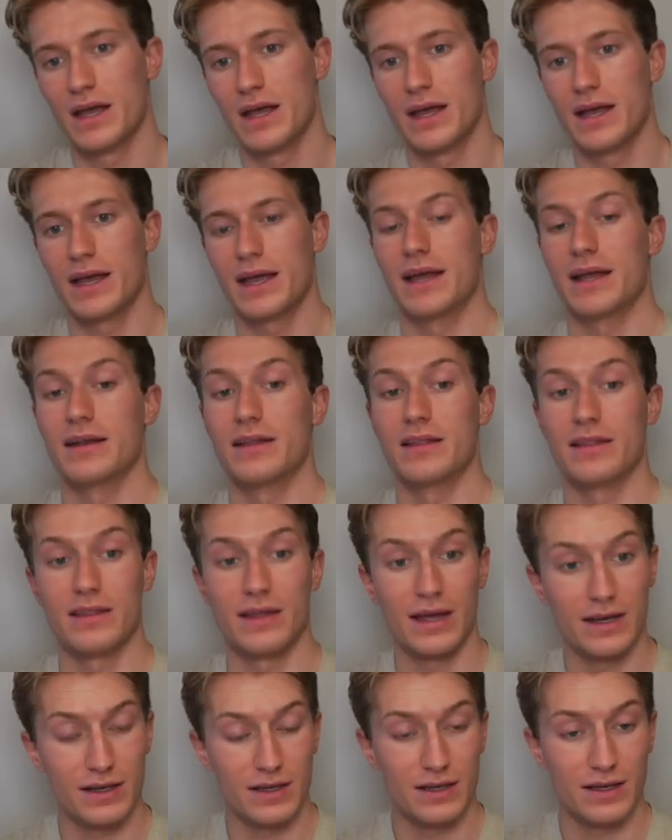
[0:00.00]
and
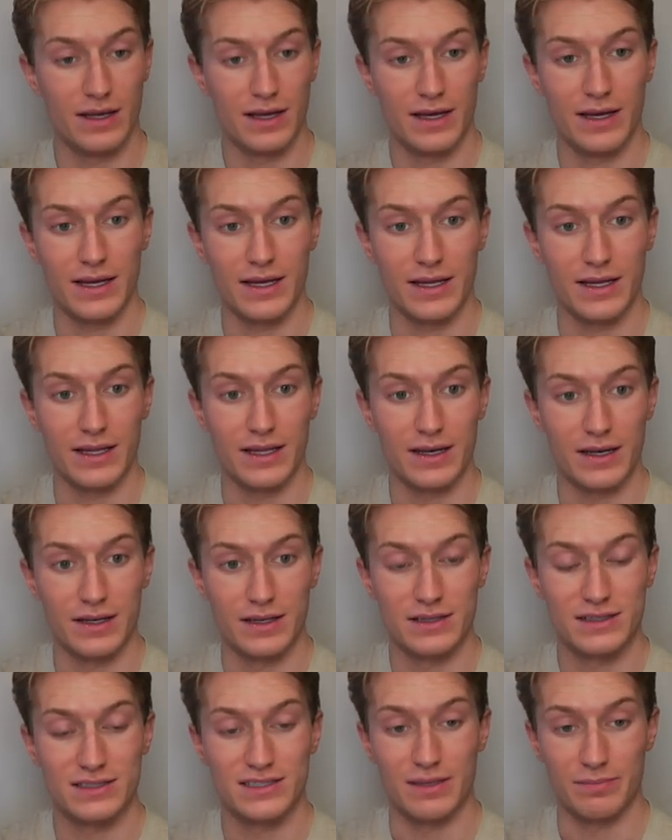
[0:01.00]
then in
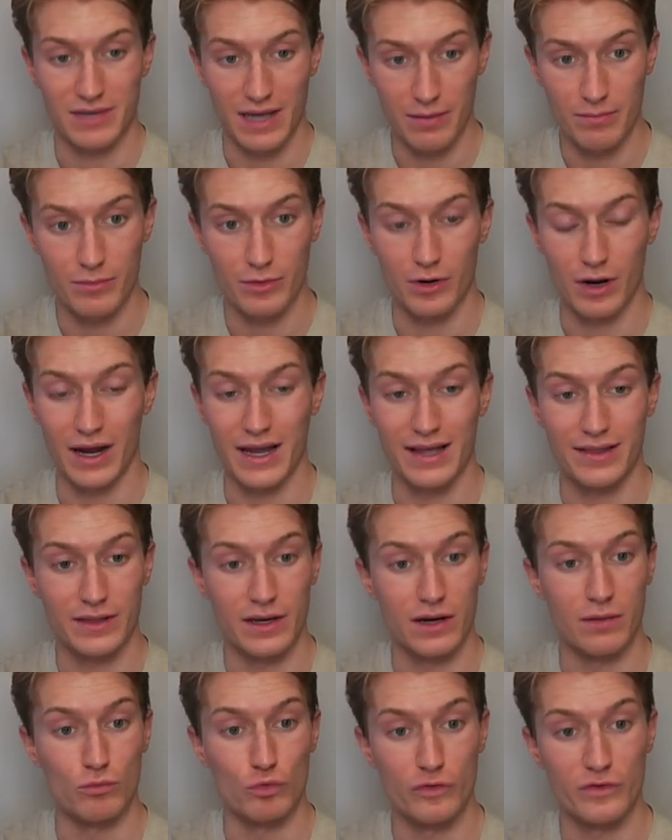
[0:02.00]
September I ended up
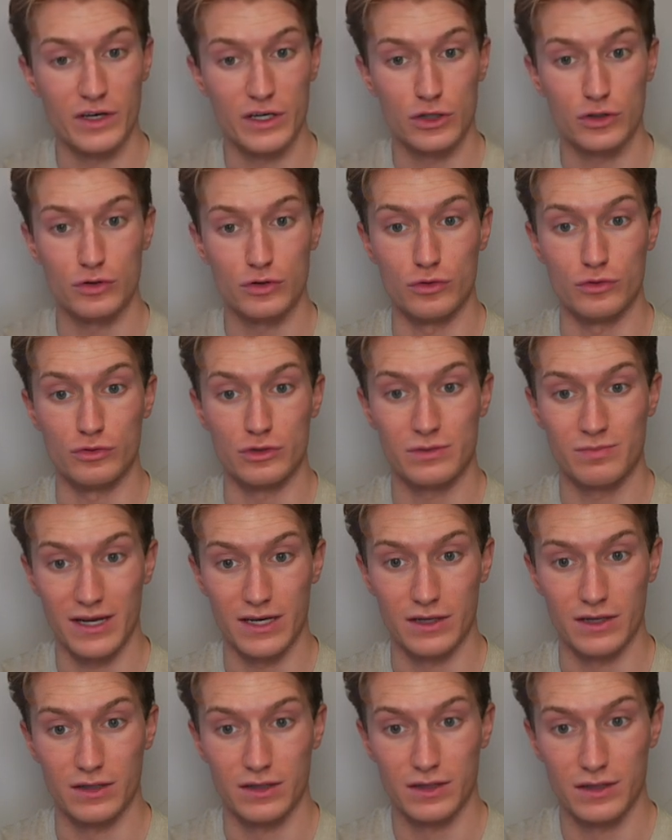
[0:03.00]
moving to Spain.
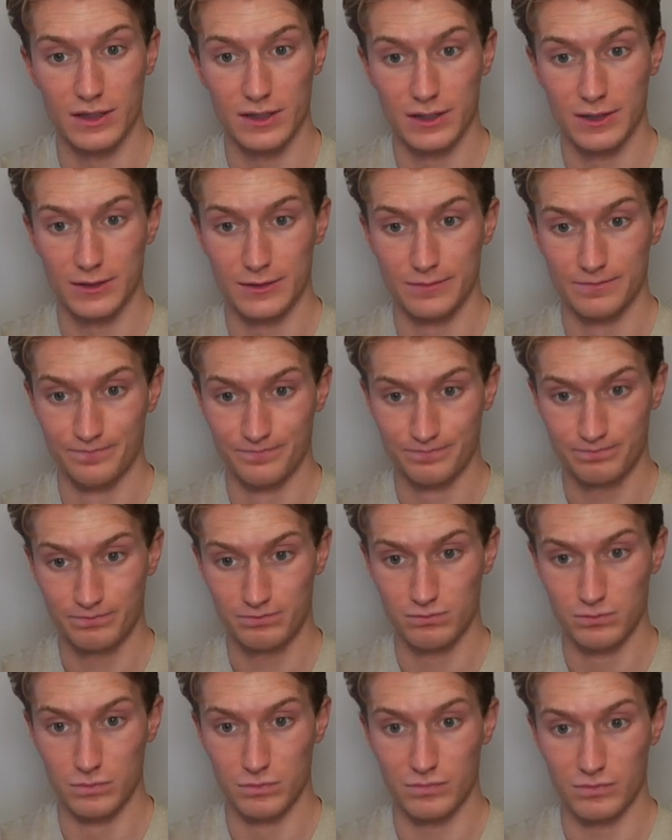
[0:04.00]

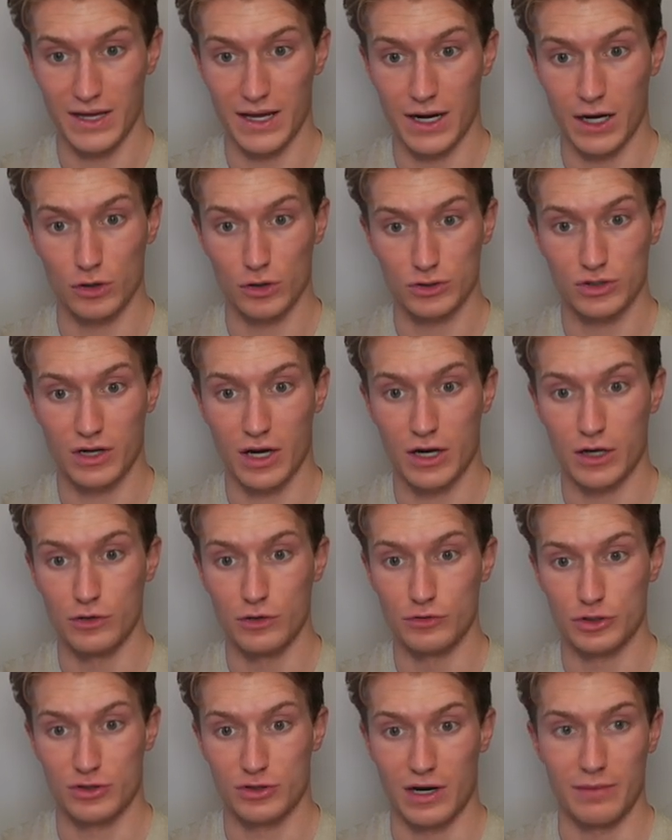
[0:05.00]
And I also got a new
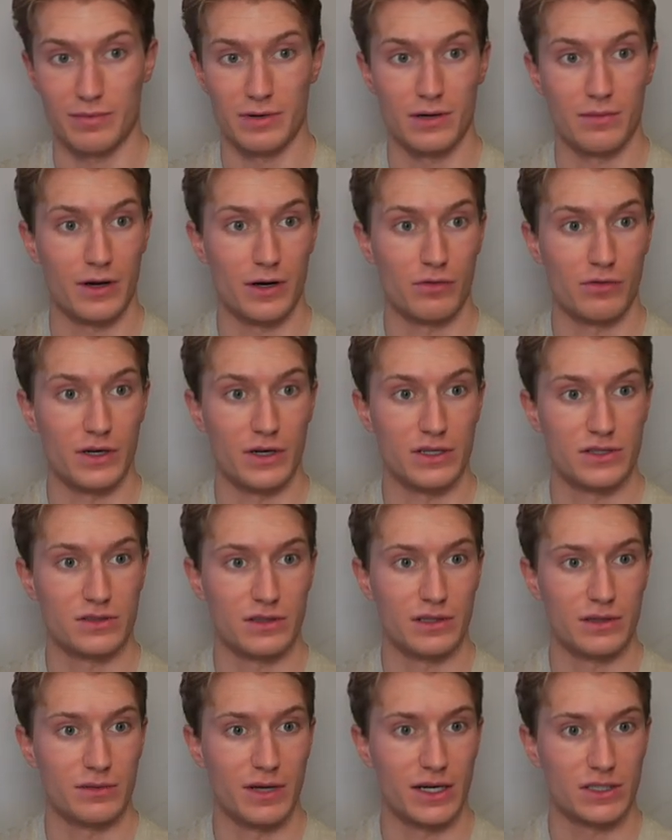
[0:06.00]
stripe here, by the way. So
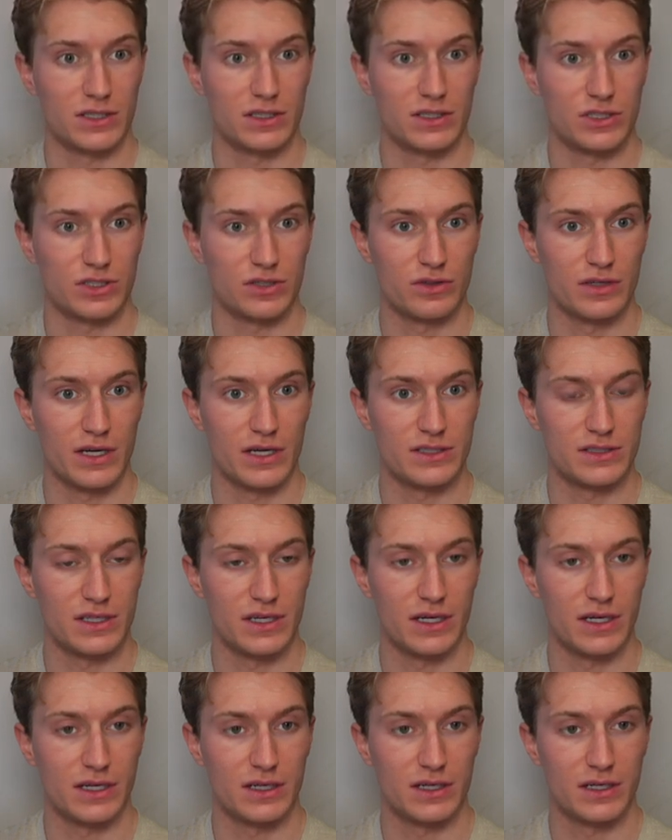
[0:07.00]
let me actually show you guys
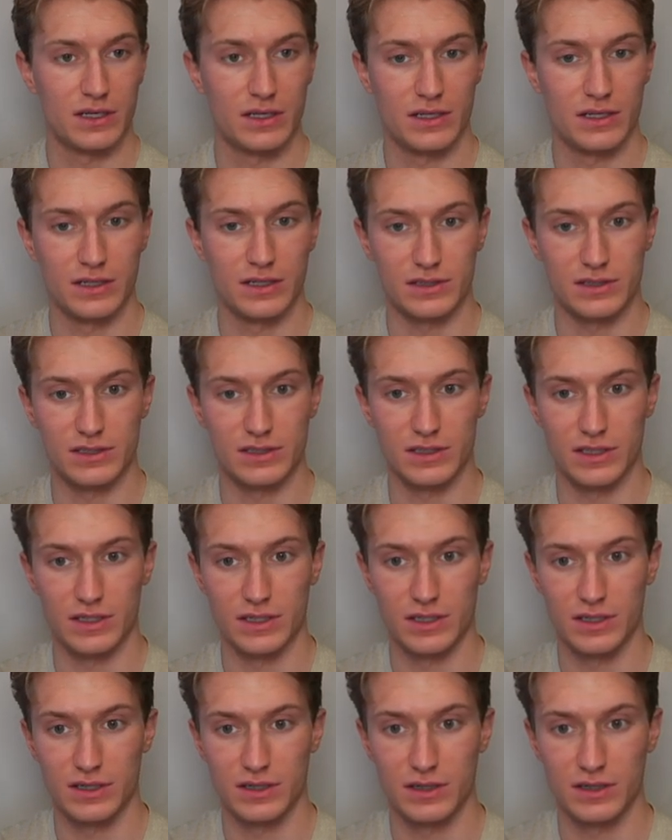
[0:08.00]
that. Let's see.
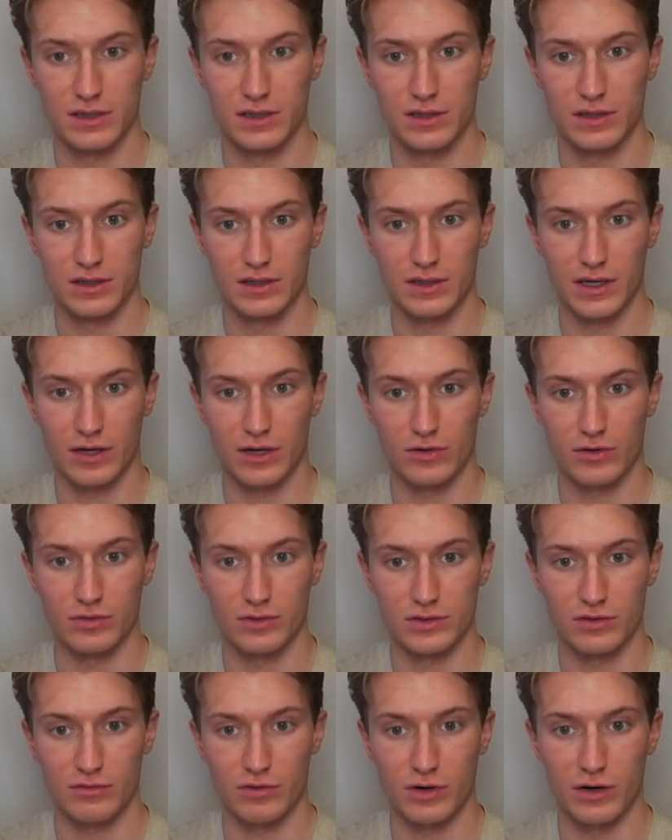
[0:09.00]
Yeah, cool.
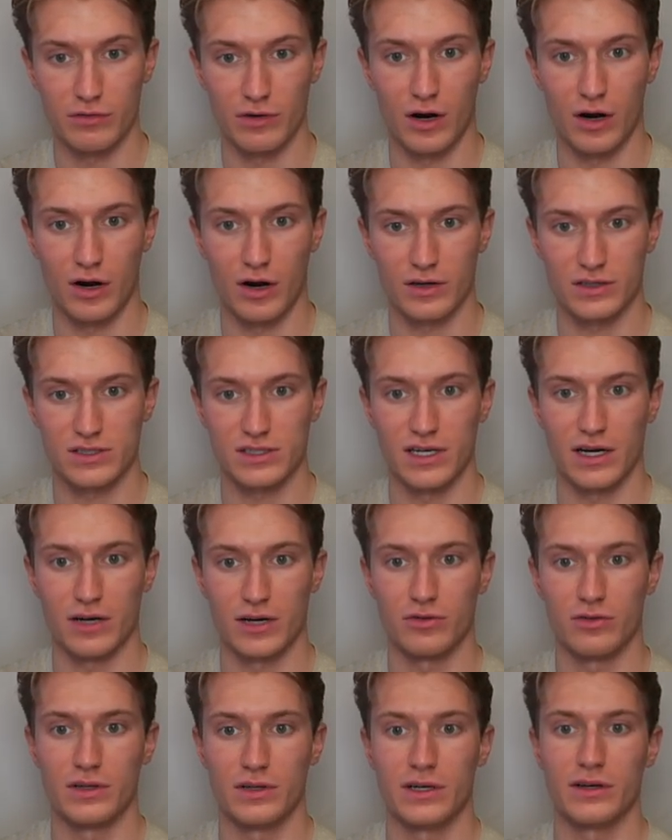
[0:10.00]
So where are we? August. Yeah,
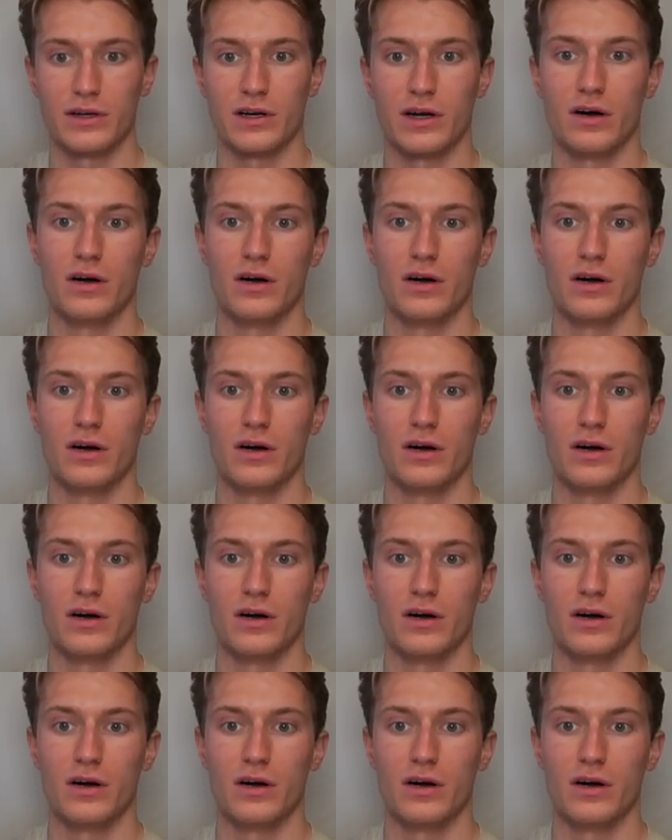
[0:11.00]
cool. There you go.